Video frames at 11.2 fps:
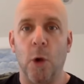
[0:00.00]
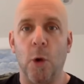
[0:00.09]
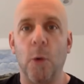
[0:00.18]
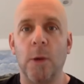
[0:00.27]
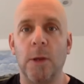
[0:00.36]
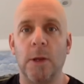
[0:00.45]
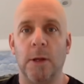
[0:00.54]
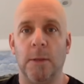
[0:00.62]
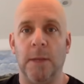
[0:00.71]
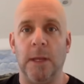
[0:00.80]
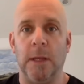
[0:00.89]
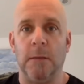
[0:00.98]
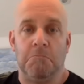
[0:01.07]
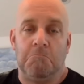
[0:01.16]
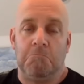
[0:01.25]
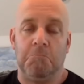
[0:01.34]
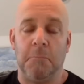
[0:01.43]
Who are you going to be?
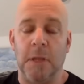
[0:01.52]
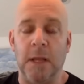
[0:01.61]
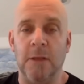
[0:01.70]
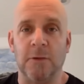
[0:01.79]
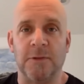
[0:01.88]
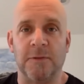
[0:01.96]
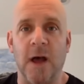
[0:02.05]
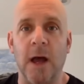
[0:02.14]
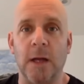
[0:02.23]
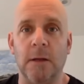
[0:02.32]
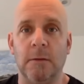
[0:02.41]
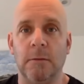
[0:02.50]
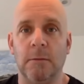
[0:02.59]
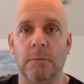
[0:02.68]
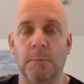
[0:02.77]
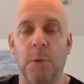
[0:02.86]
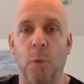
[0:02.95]
Either is fine,
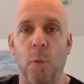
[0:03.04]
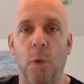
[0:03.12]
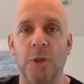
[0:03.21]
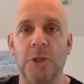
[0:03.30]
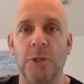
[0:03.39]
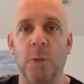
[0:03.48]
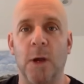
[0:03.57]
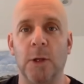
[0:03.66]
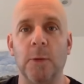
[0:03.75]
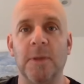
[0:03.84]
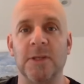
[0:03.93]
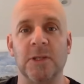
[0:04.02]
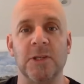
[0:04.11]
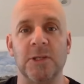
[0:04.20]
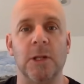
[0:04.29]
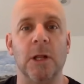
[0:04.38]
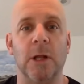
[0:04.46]
but what do you want your business
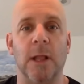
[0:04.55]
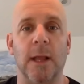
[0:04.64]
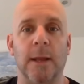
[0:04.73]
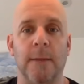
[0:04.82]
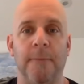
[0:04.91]
to look like?